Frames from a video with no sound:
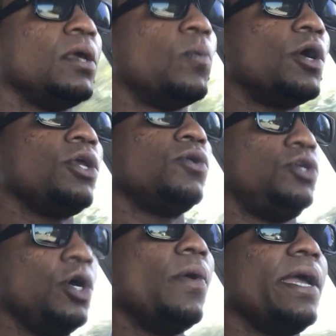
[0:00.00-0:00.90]
What you're
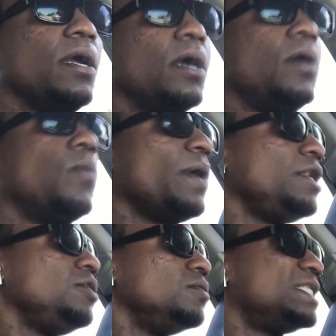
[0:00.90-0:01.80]
doing when
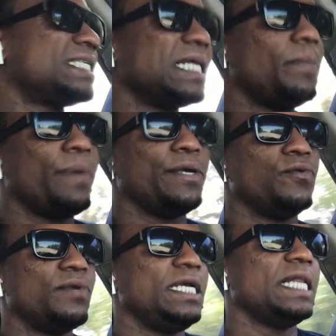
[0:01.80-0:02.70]
you slip
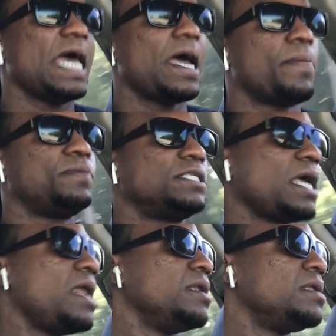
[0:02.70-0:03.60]
and relapse
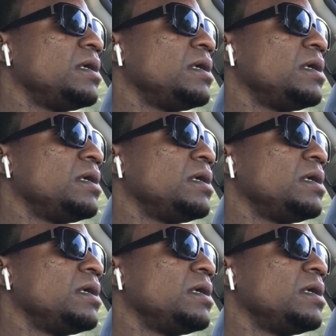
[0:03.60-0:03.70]
and